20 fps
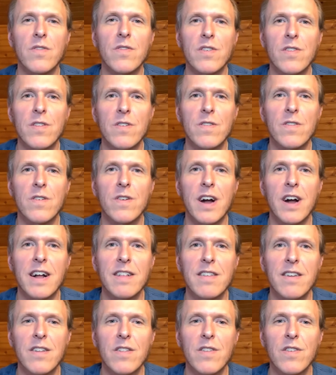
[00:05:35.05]
the lyrical
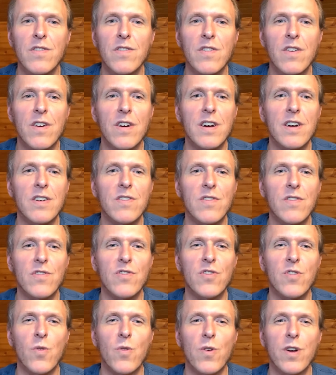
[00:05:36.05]
content of the song is the
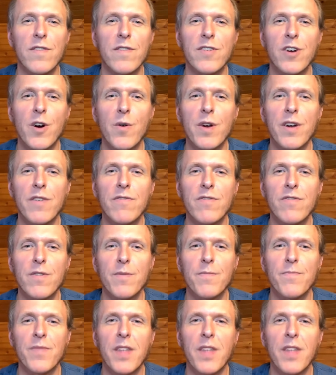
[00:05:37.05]
story of going from